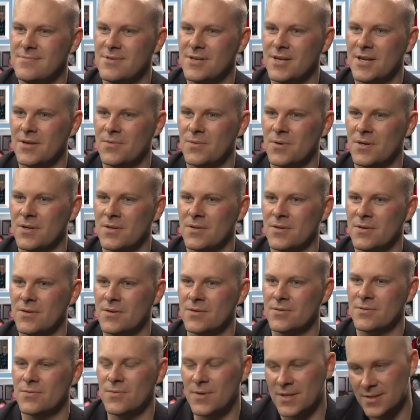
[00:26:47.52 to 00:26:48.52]
We'll get one of
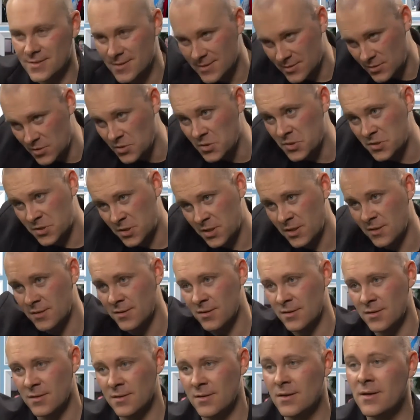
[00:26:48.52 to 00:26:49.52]
those ones that do stick.
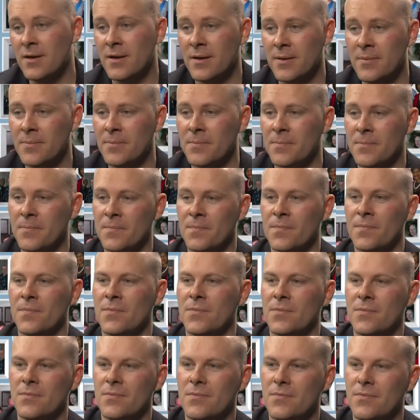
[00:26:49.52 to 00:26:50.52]
Eh?
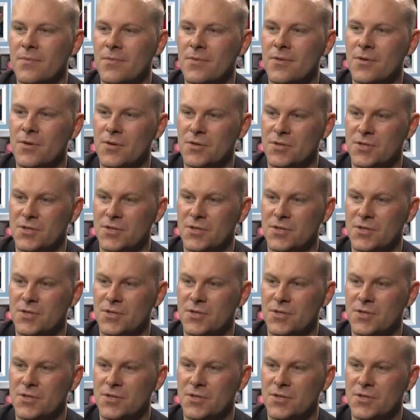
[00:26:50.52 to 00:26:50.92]
Do you